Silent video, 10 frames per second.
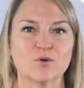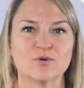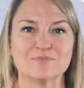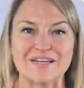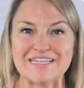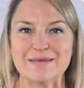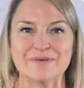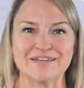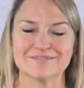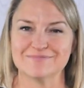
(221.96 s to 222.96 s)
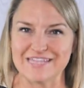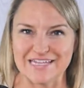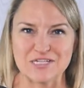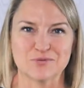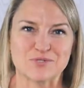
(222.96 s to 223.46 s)
forward my typing to
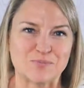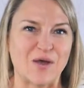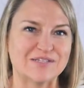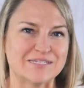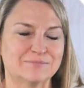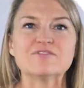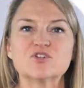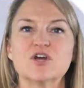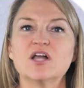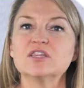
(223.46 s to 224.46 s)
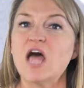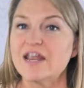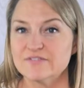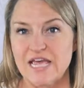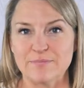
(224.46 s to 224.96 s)
get to the response. After a
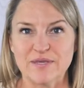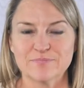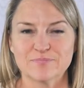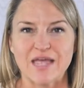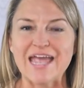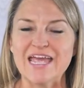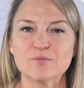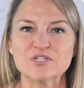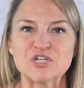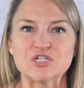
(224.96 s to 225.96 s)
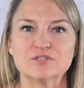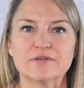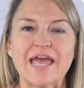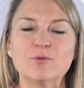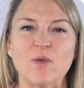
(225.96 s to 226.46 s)
lot of typing, I hit
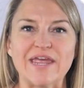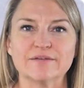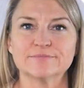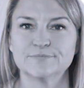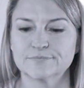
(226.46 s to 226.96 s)
return and wait.